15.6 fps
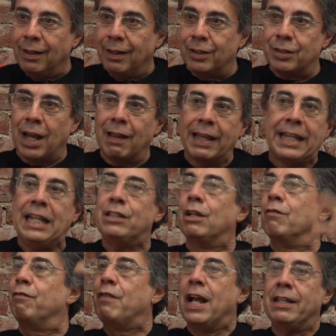It's not like he's
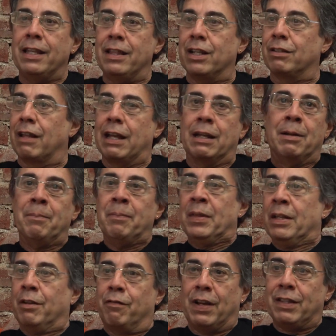inventing this like
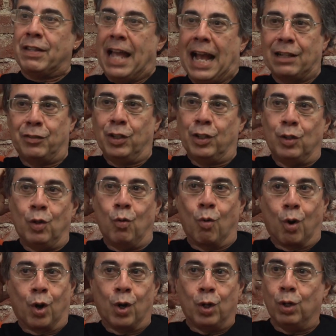fantastical
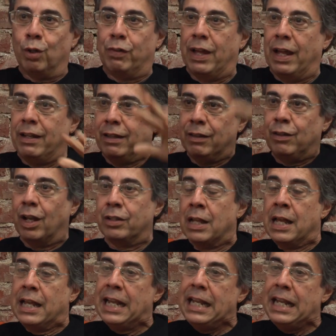world that does.